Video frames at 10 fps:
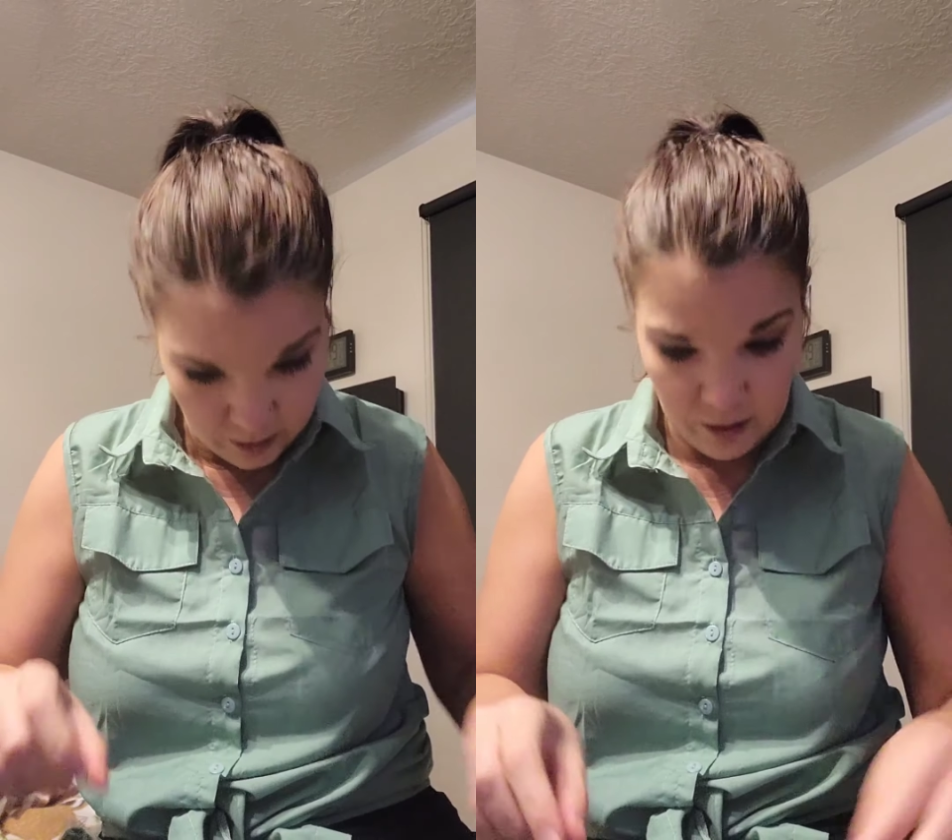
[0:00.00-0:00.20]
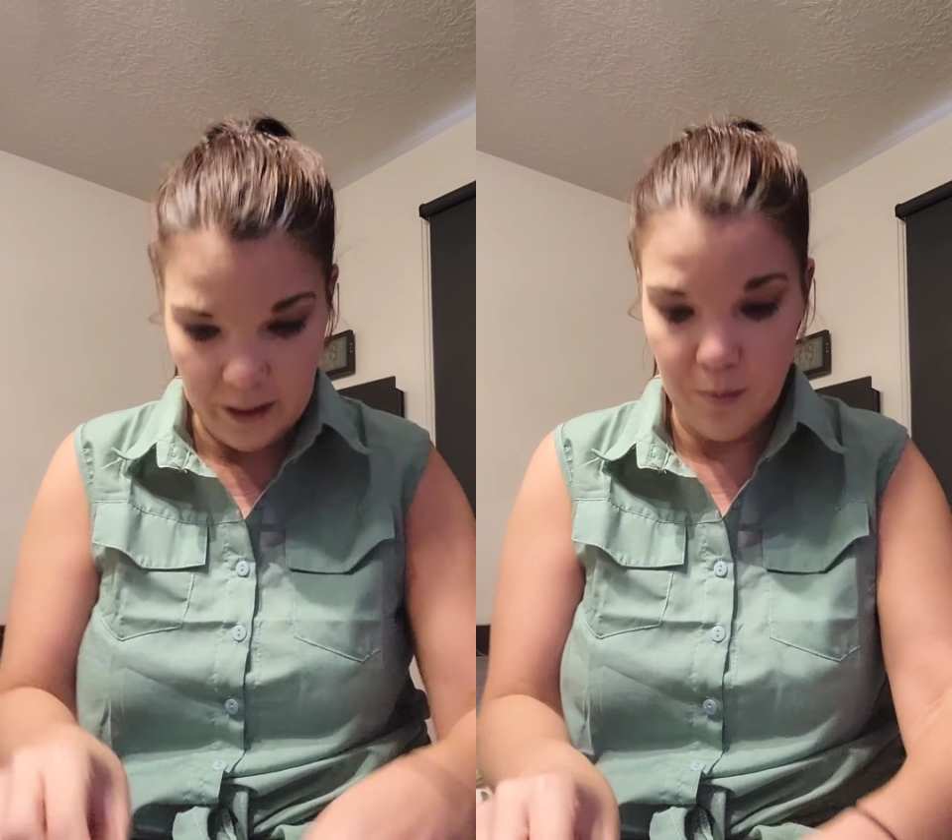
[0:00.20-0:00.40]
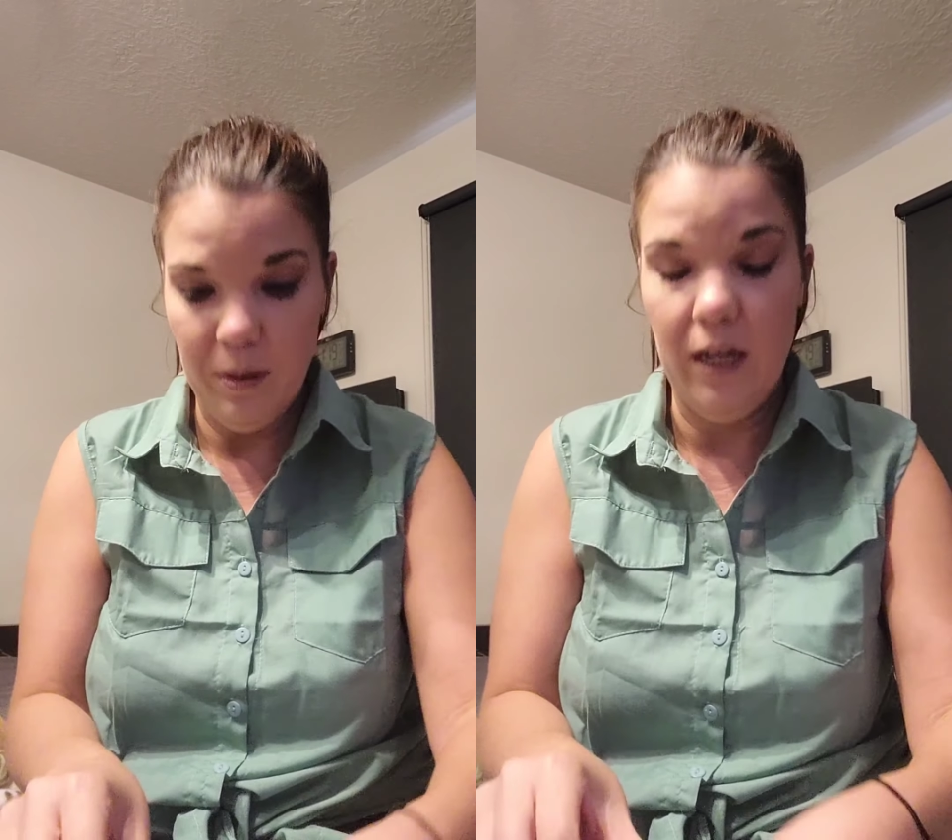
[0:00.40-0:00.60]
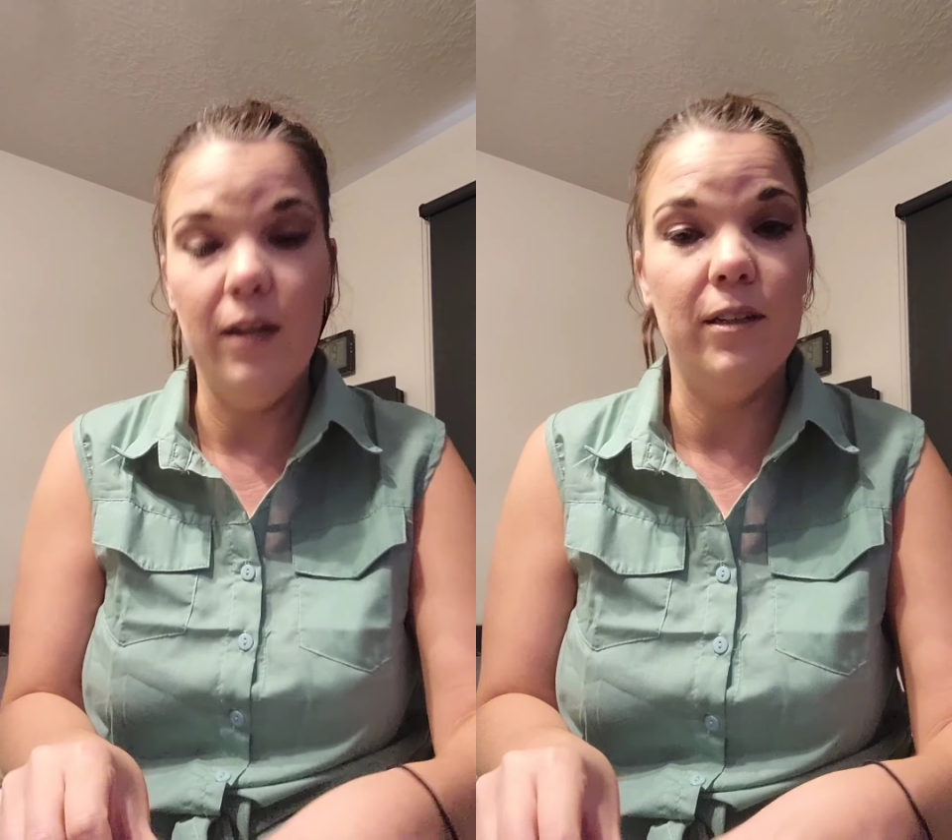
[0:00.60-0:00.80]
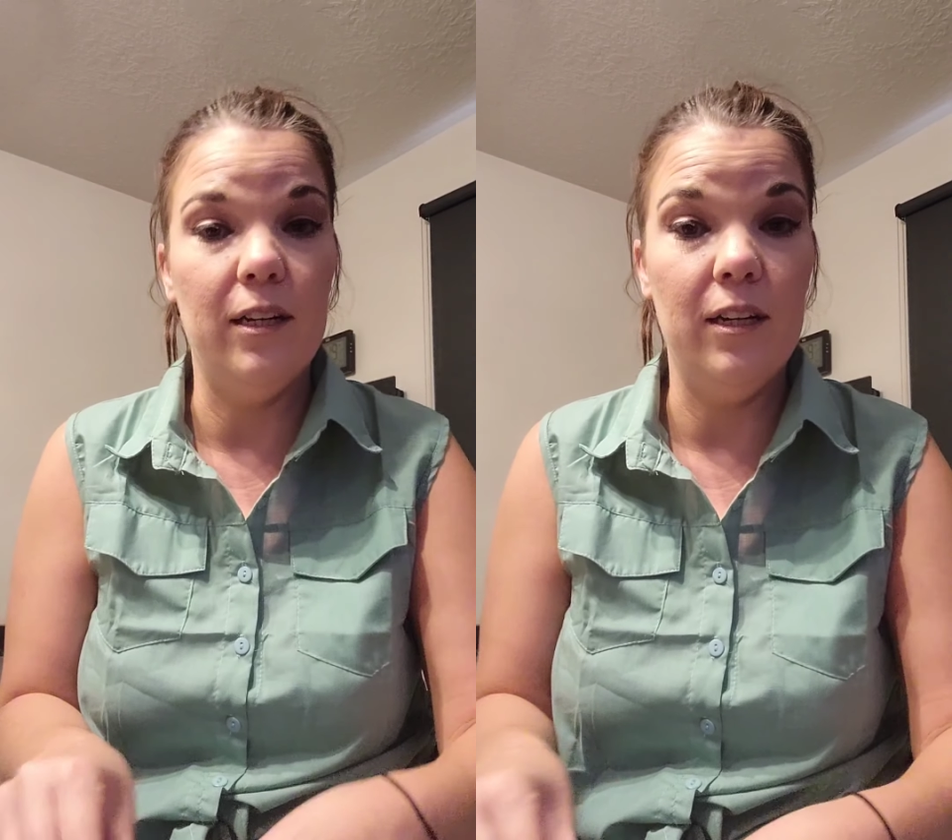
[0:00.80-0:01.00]

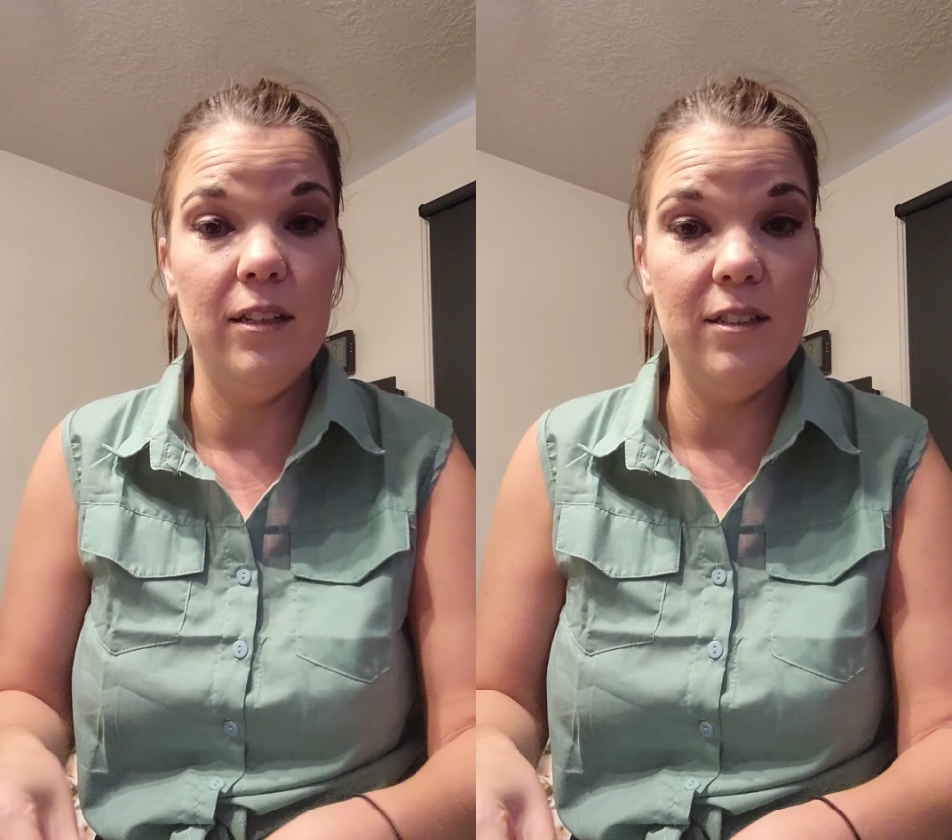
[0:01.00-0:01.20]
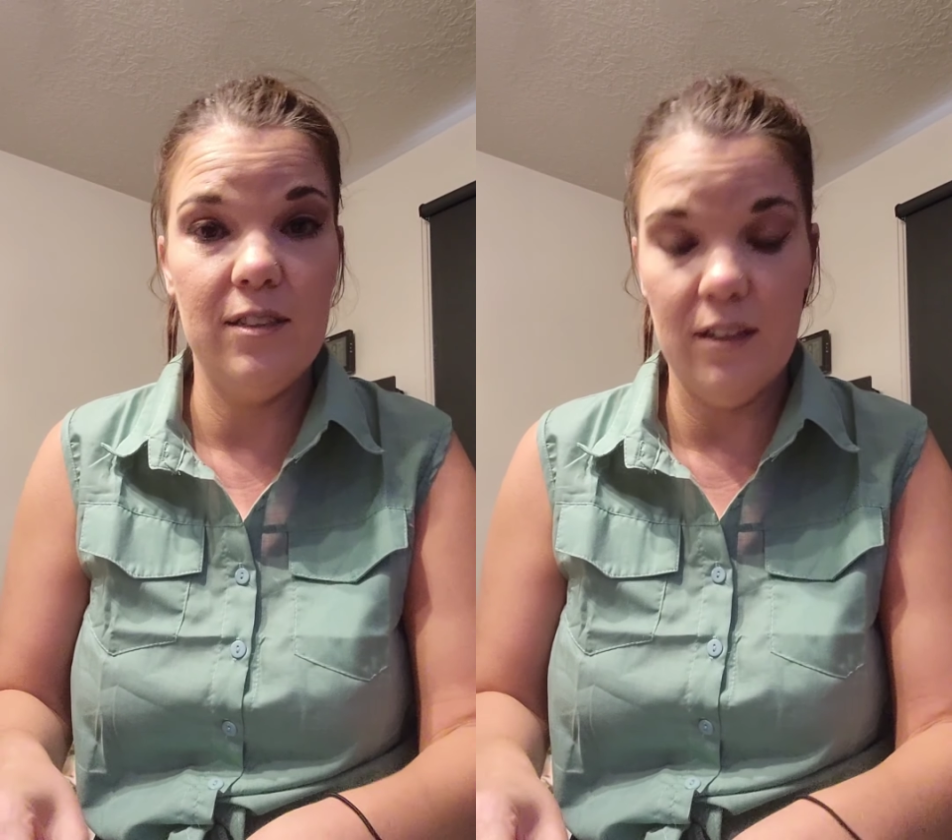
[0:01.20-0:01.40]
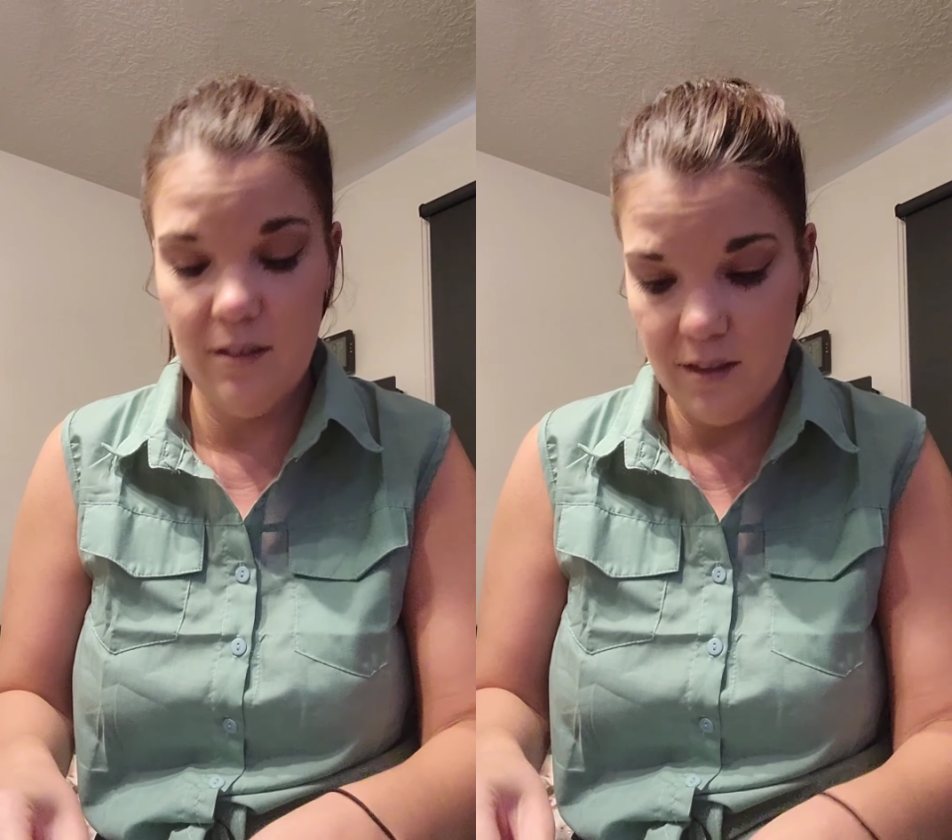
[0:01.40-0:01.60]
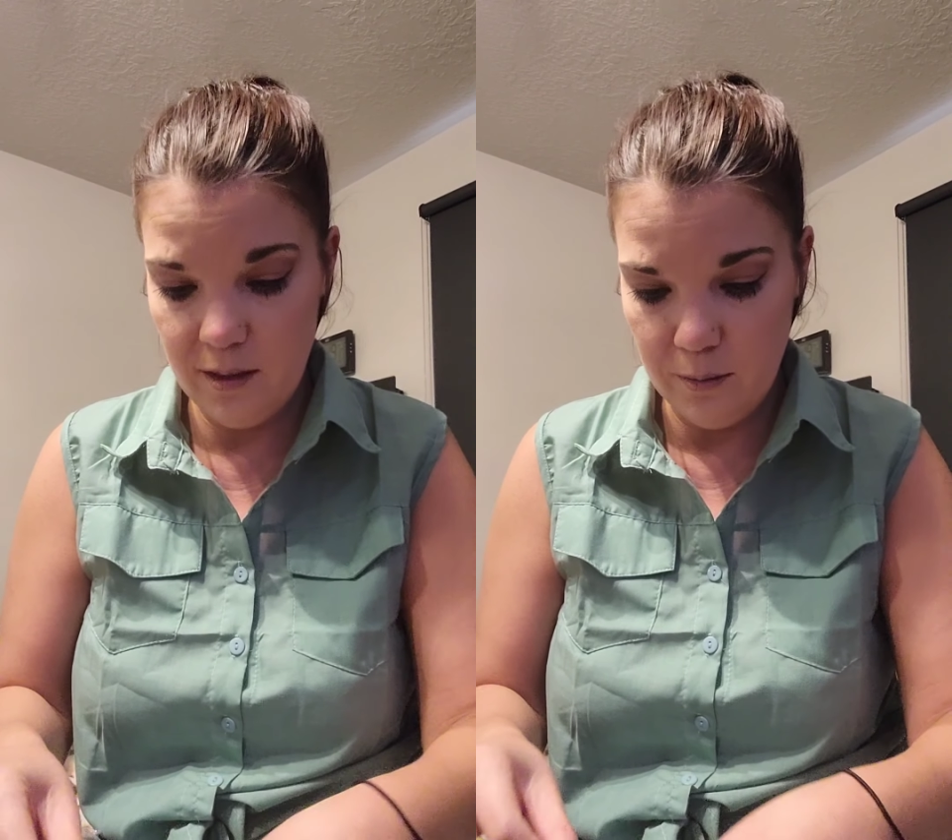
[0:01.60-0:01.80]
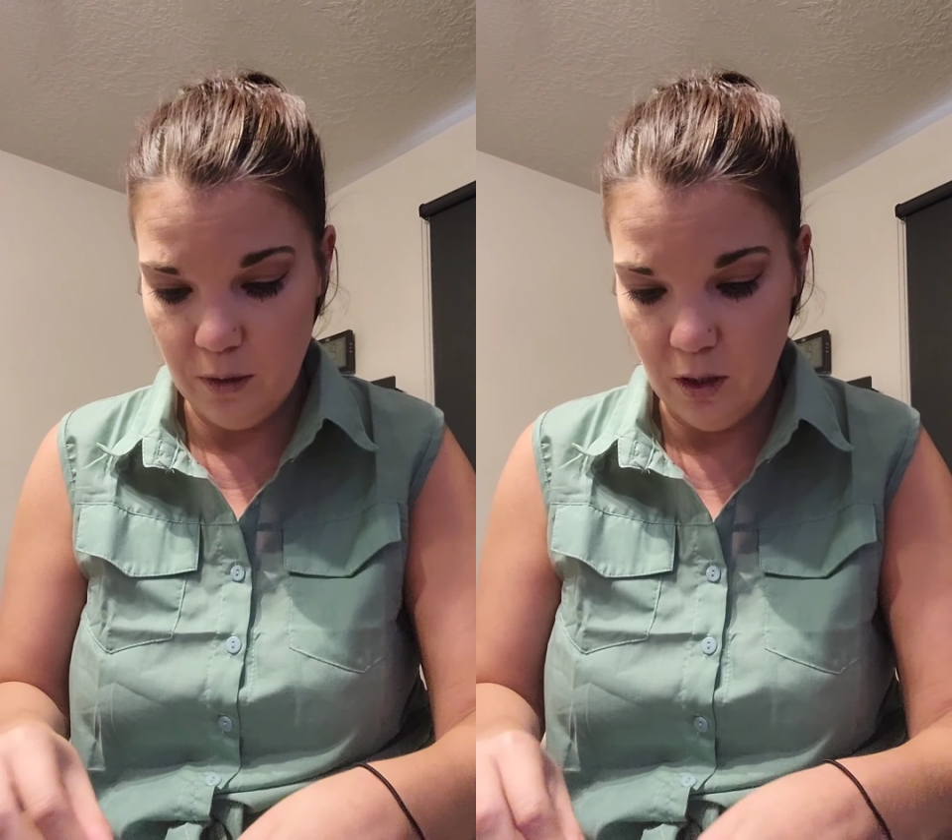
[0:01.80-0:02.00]
clickbait and it is a size
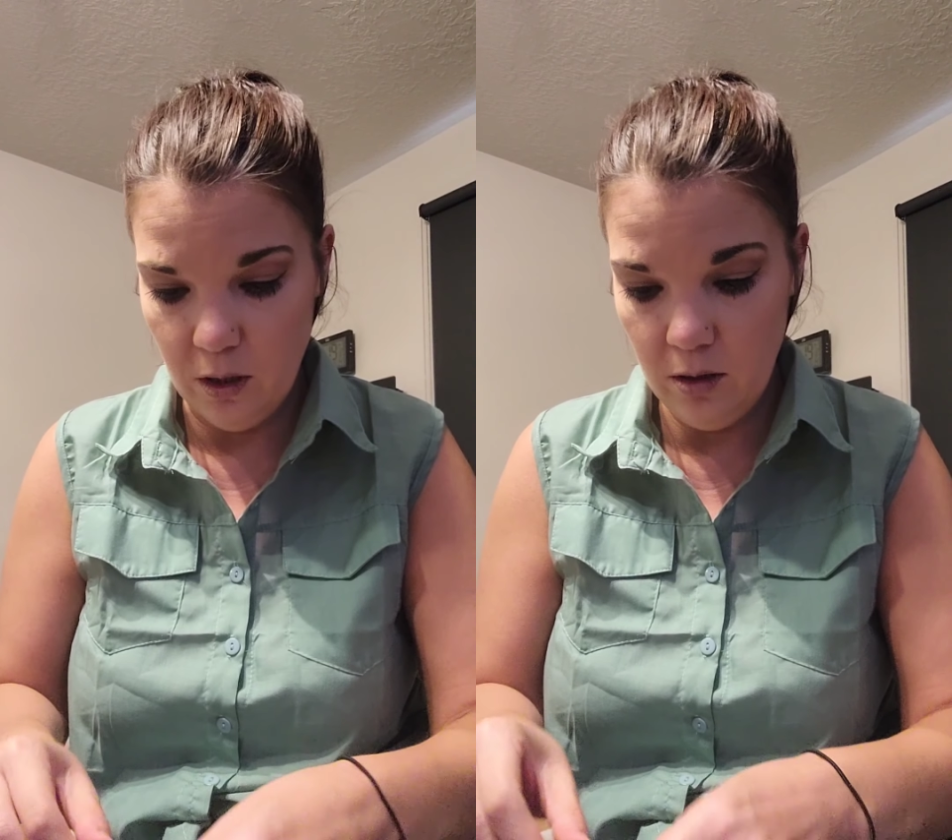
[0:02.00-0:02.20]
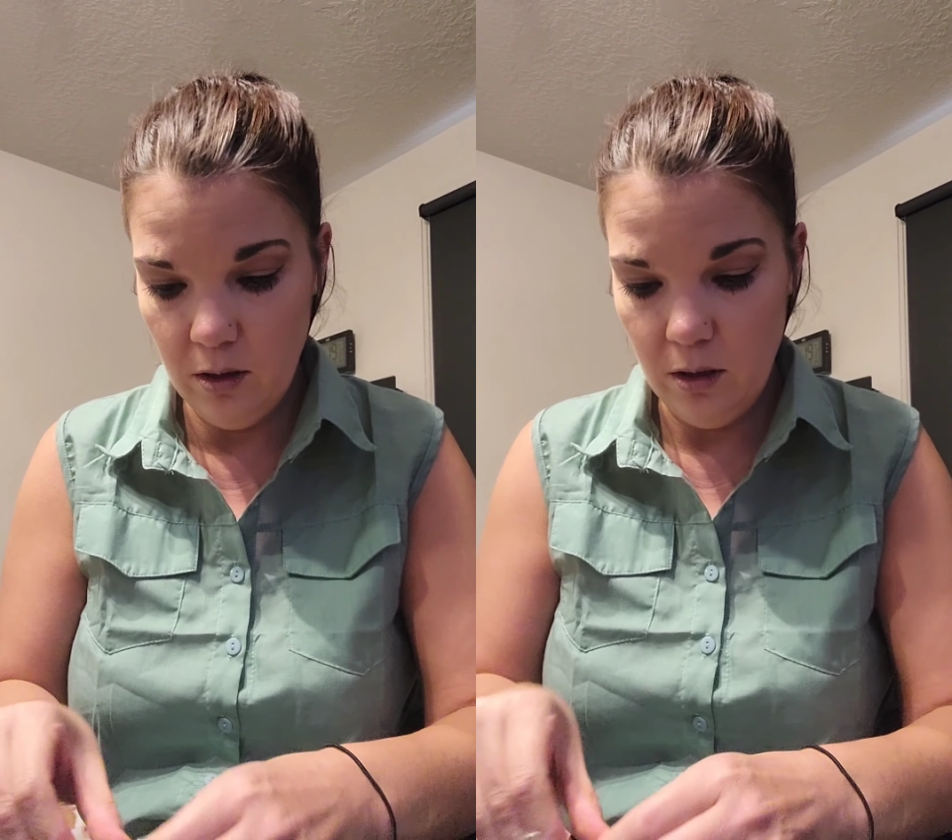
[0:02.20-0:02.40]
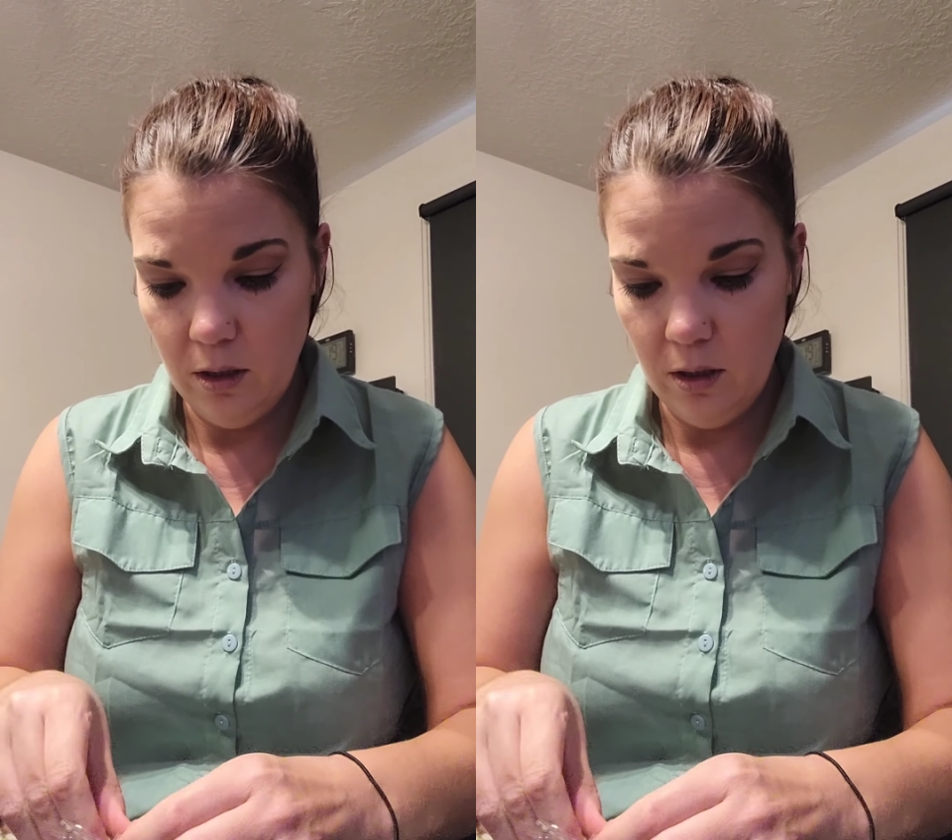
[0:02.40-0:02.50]
small.